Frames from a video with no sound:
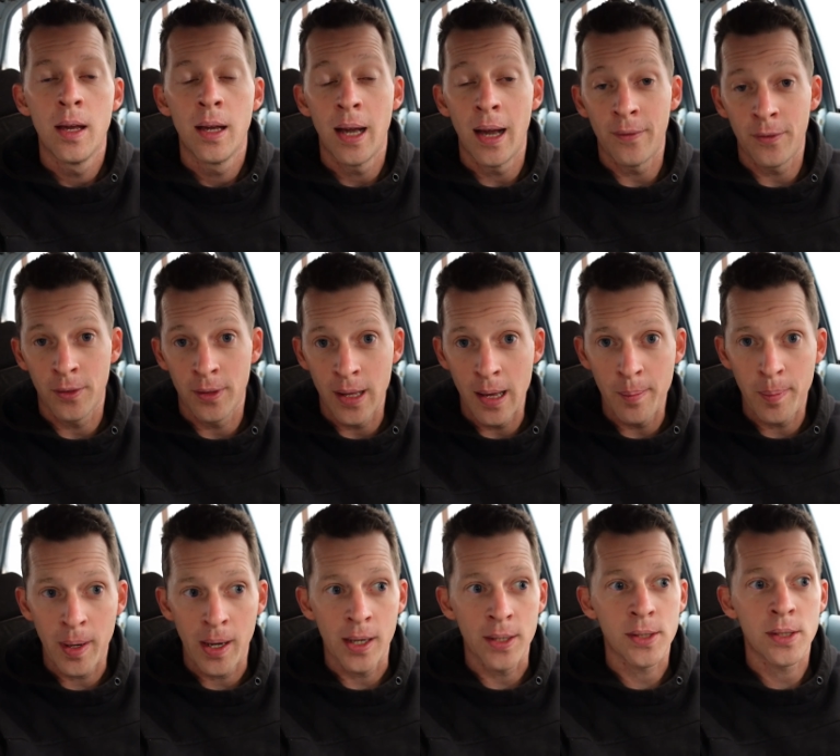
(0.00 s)
After that
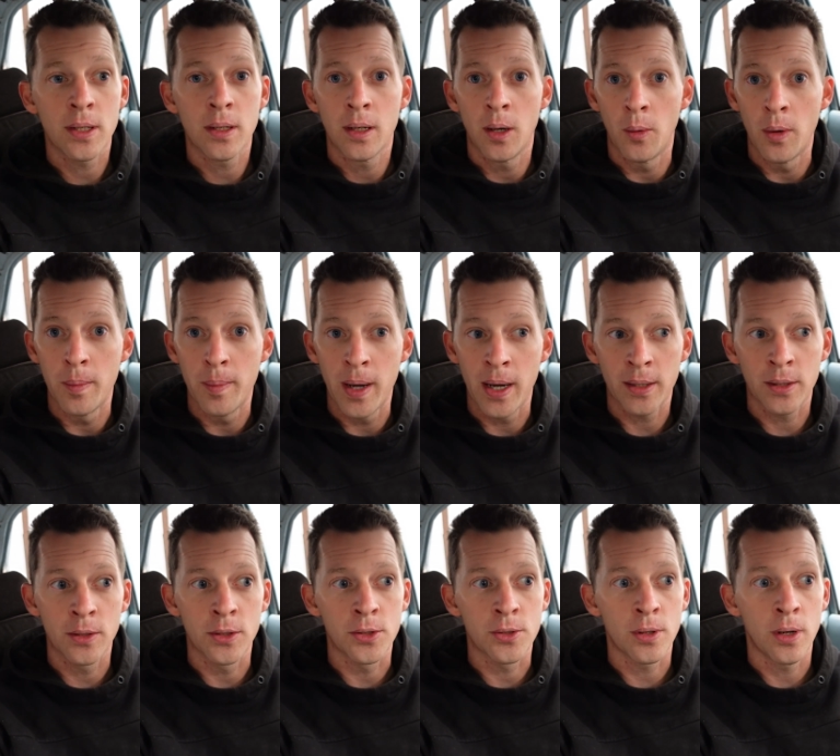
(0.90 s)
pass, I went back
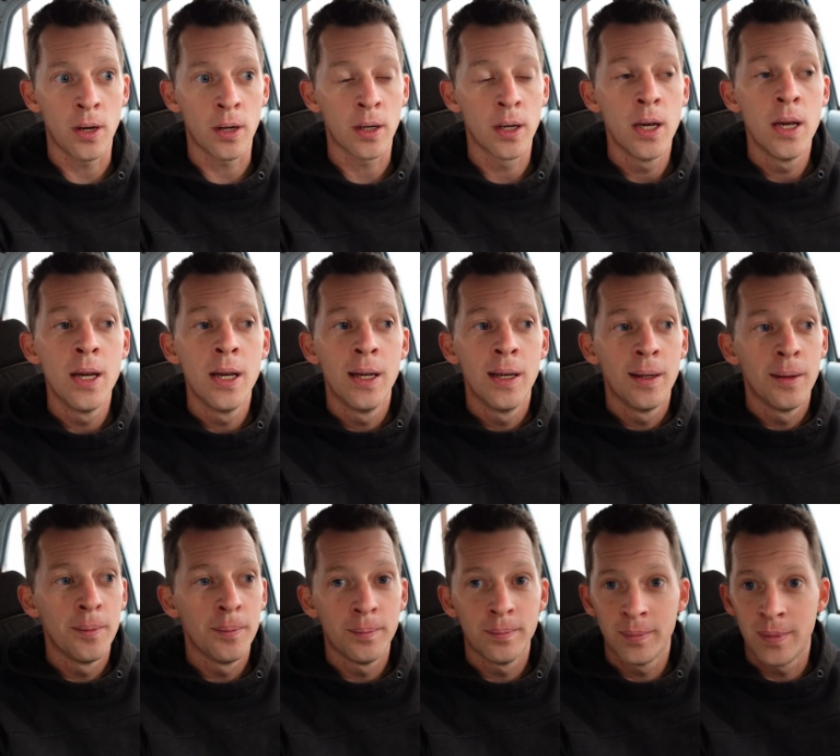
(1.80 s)
to the truck,
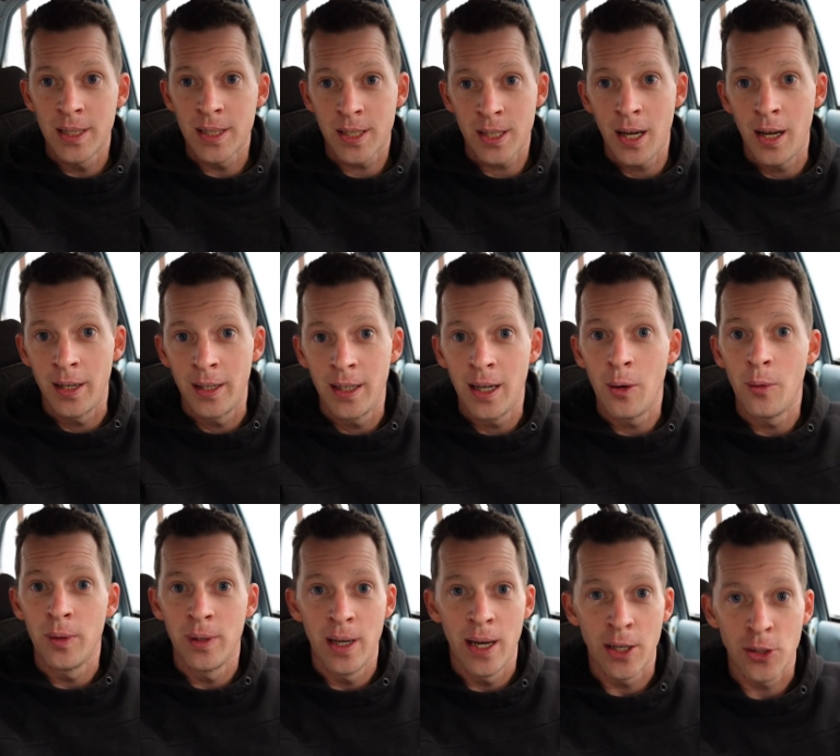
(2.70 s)
decided I
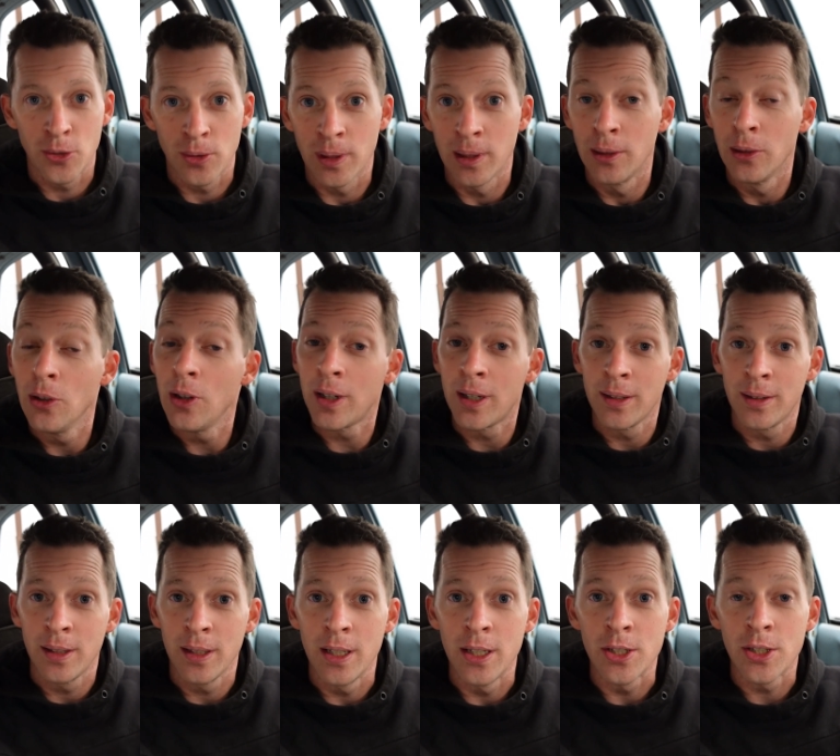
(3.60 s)
would actually look
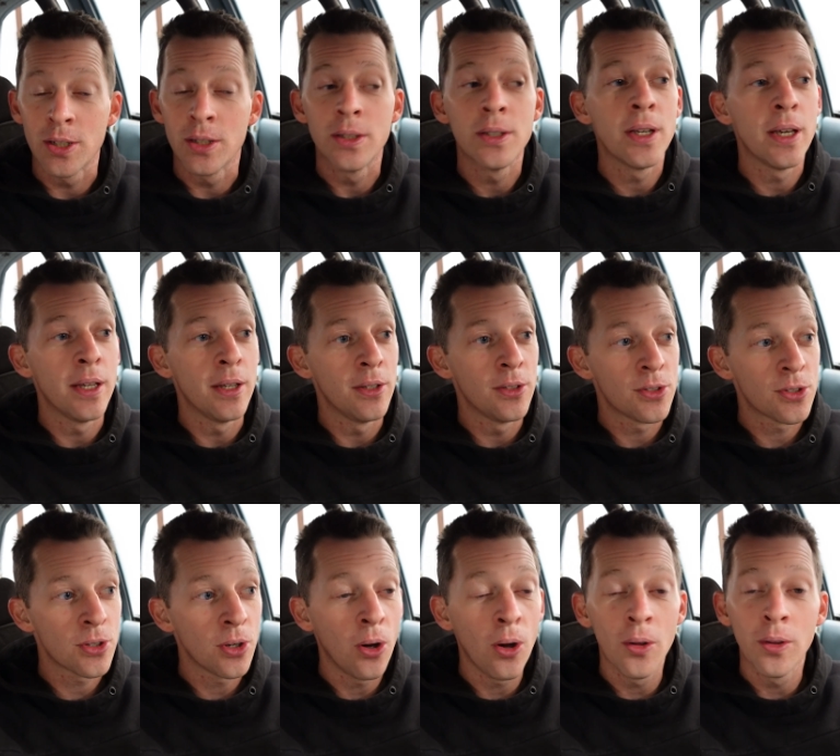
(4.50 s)
at the engine and
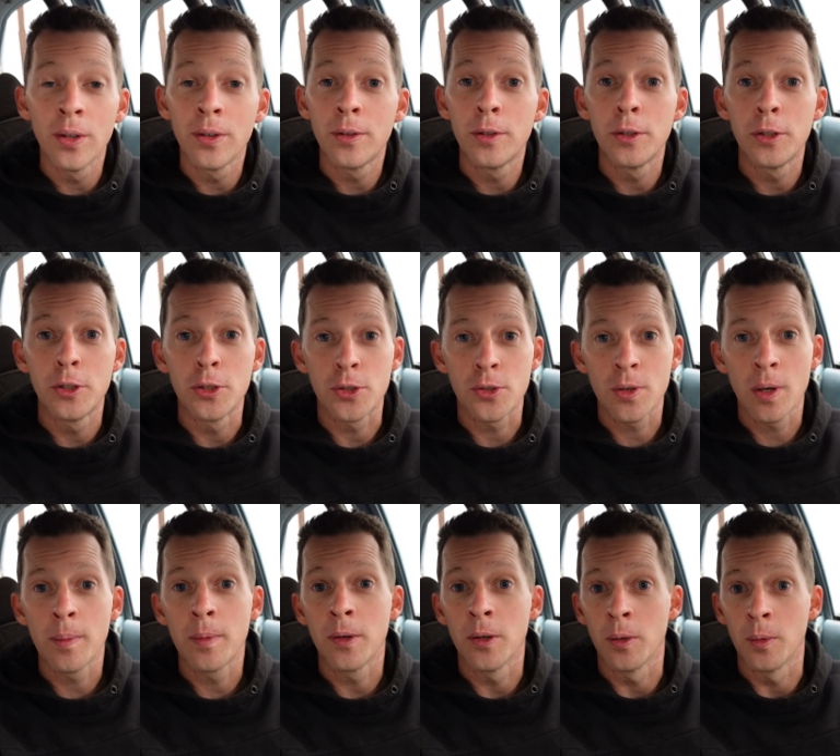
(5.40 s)
saw that the
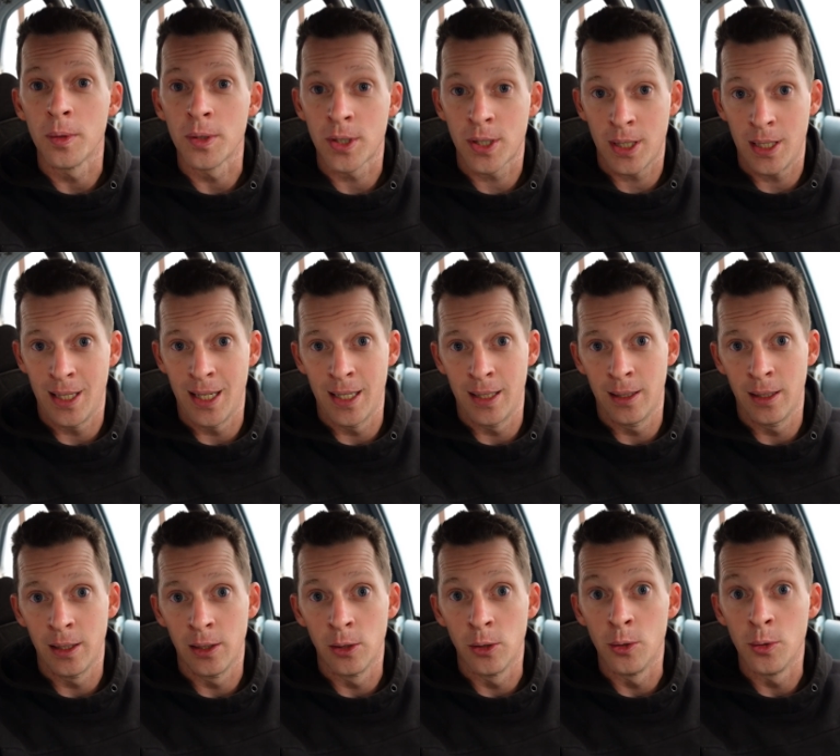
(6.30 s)
distributor was
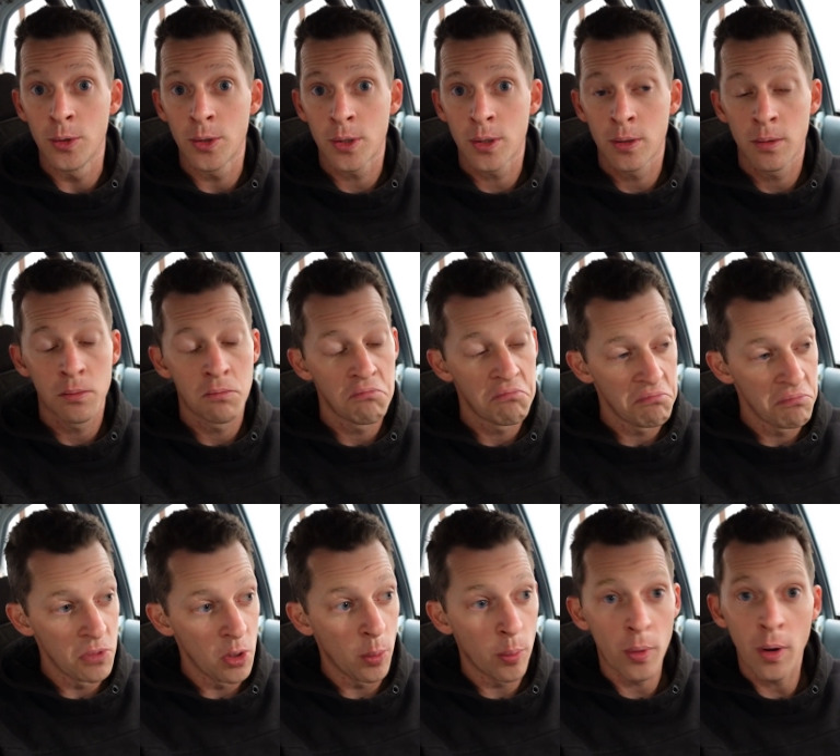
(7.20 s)
slightly loose.
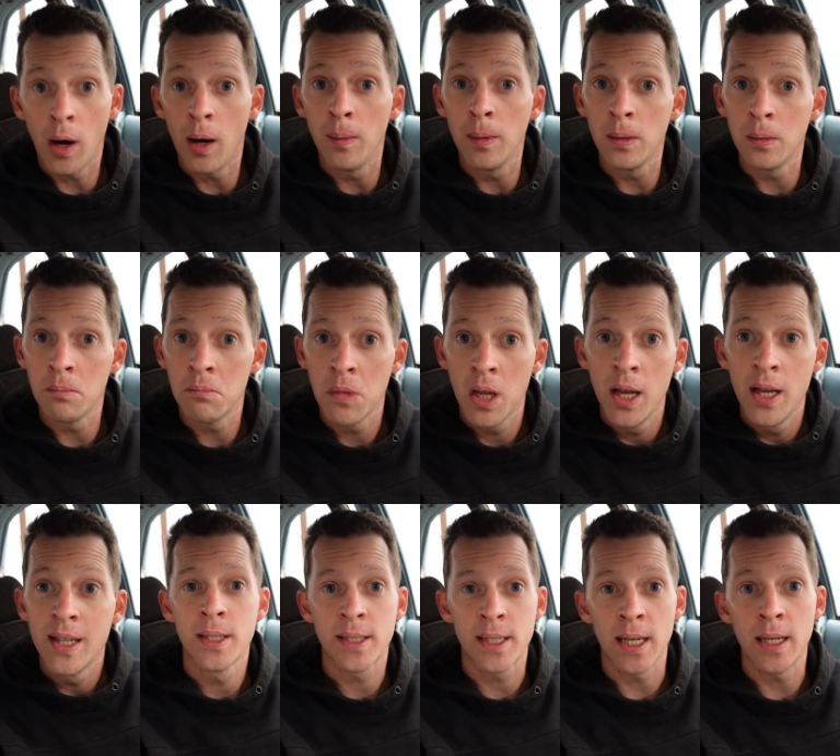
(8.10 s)
No problem,
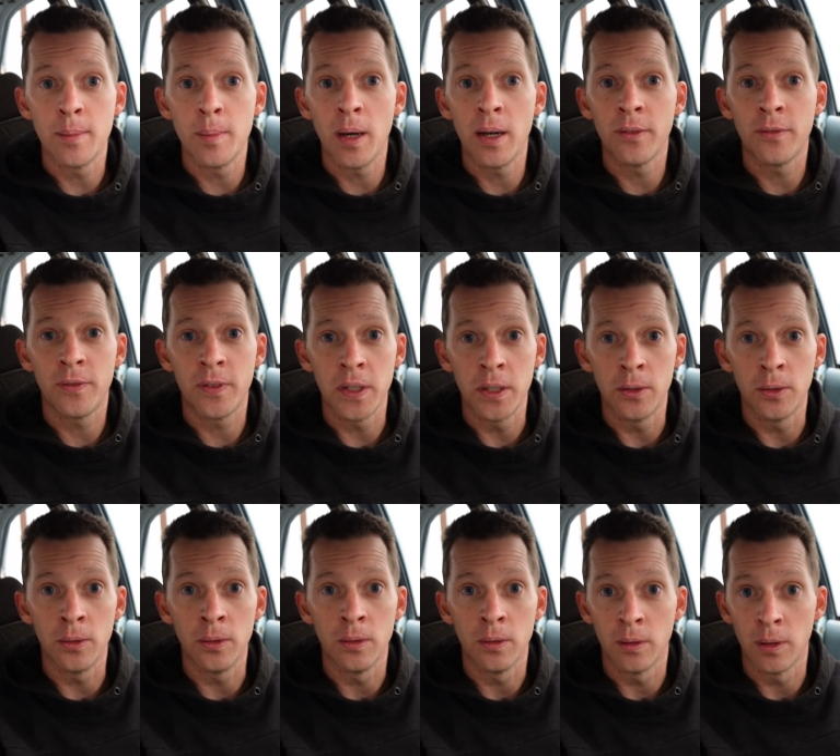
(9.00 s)
set it by
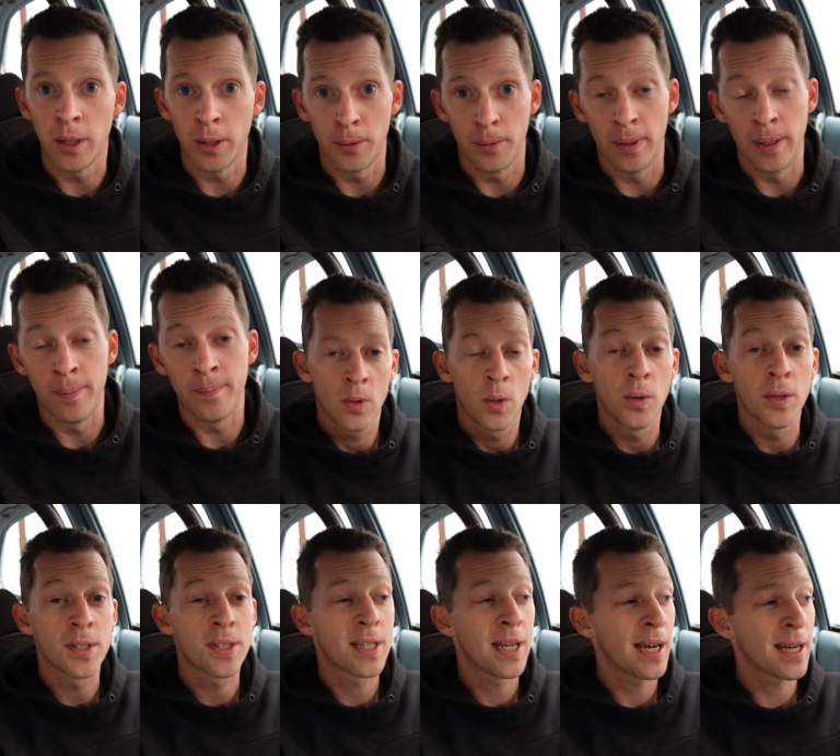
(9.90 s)
feel, let it rip. On
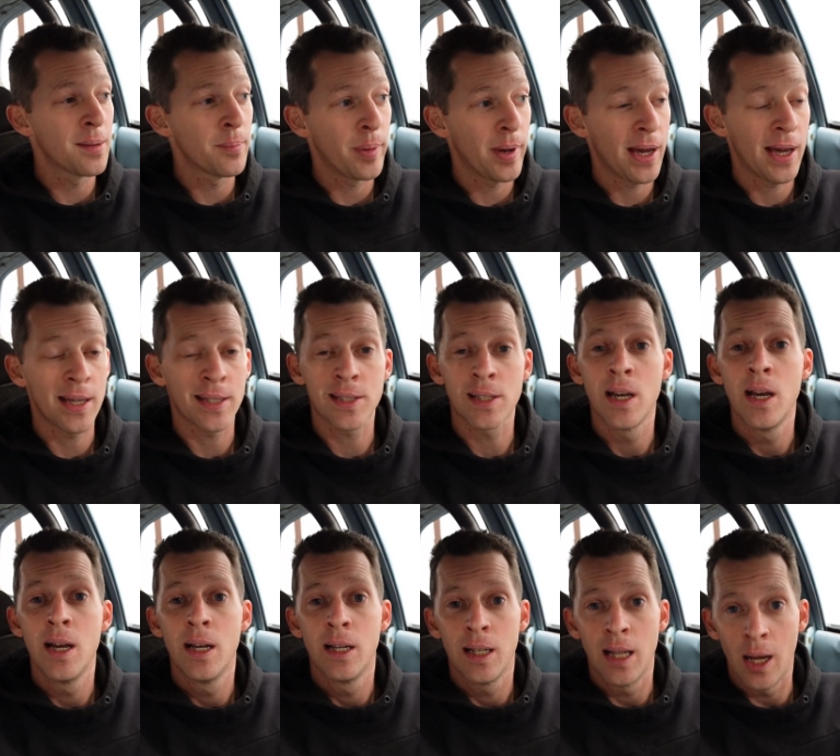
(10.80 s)
the second pass,
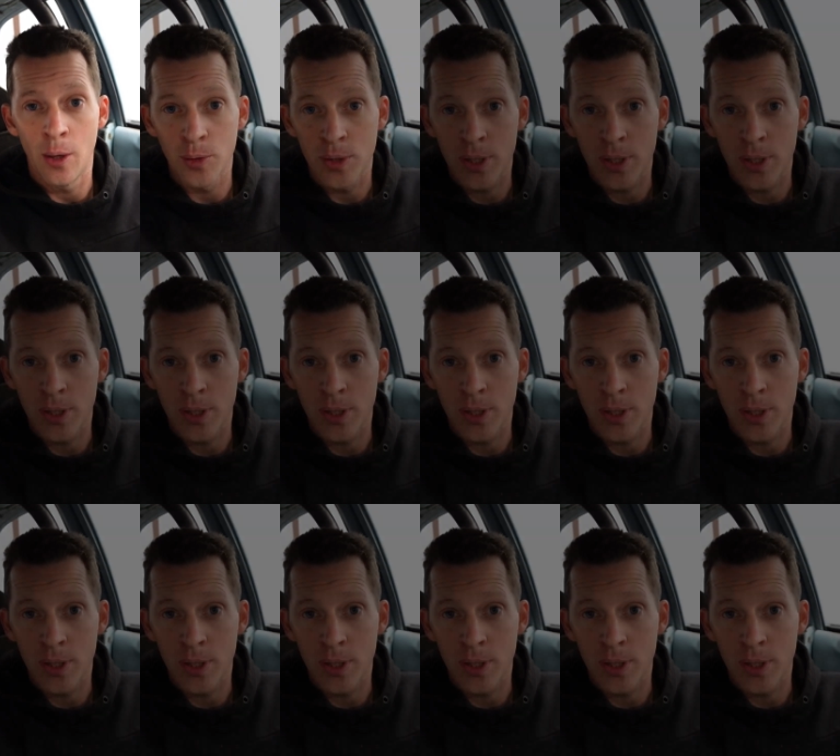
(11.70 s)
I